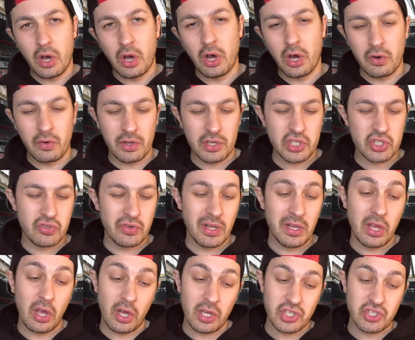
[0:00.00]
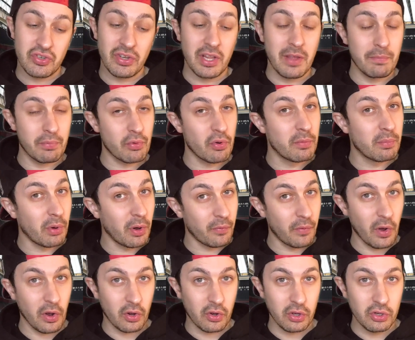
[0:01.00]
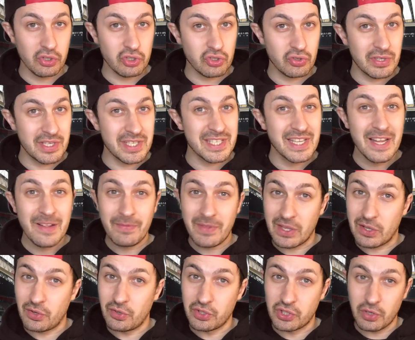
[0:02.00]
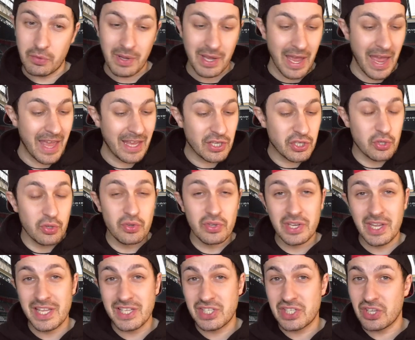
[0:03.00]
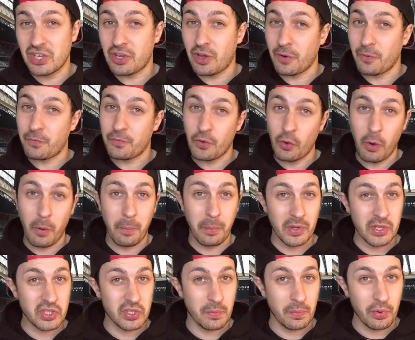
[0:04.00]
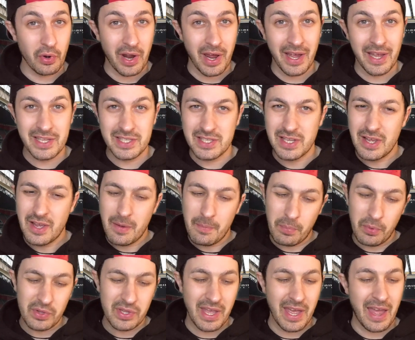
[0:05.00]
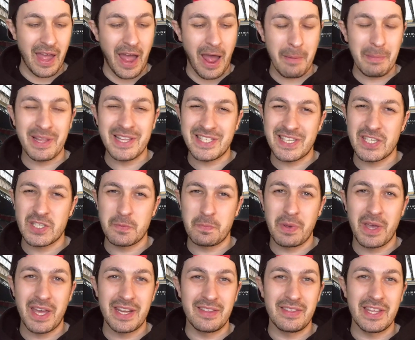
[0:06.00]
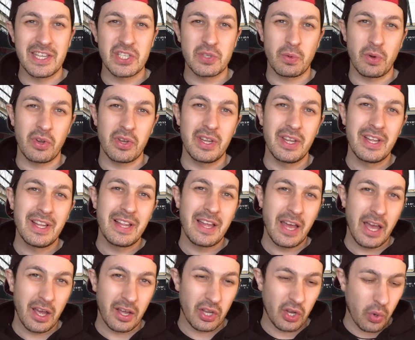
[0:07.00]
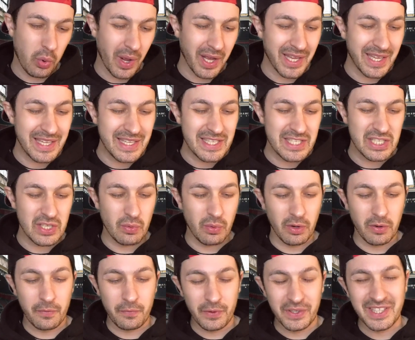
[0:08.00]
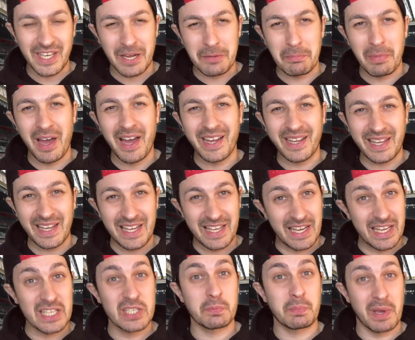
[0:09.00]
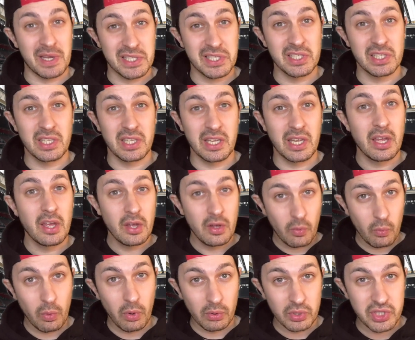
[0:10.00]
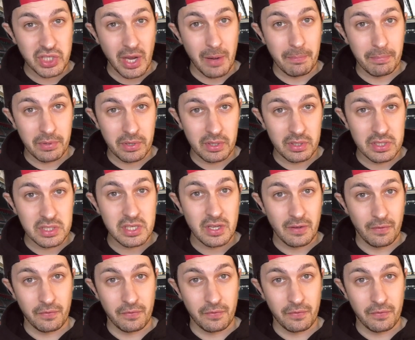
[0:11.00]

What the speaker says: or Australia. Australia and Peru, both hot countries. They could do it. Hey, Tunisia could throw up a surprise. But yeah, I'm anticipating in this one a quite easy one for Denmark, and especially world champions